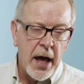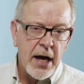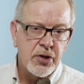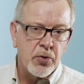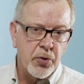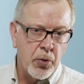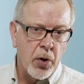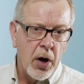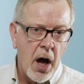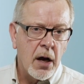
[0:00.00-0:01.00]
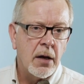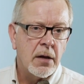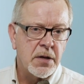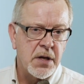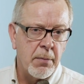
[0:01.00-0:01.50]
latch or door lock
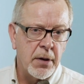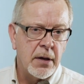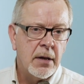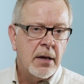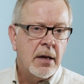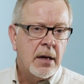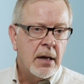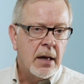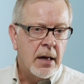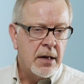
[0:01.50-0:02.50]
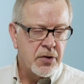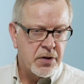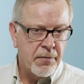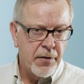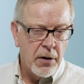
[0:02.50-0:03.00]
assembly is
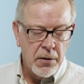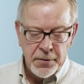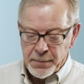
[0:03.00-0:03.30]
the fault.